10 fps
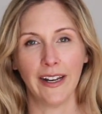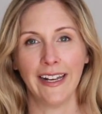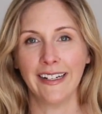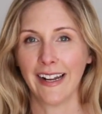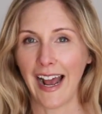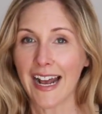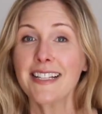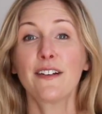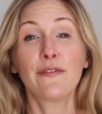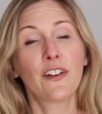And
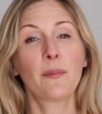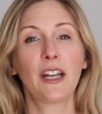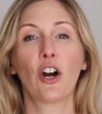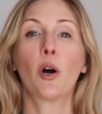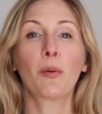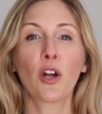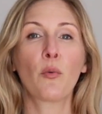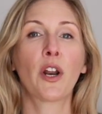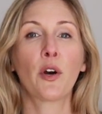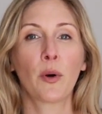as of filming, Oberlo
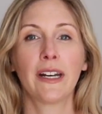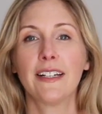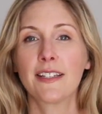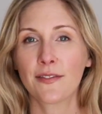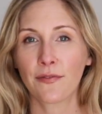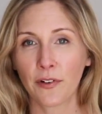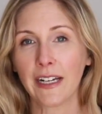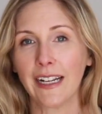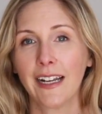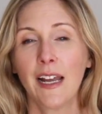101 is
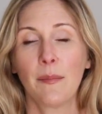free,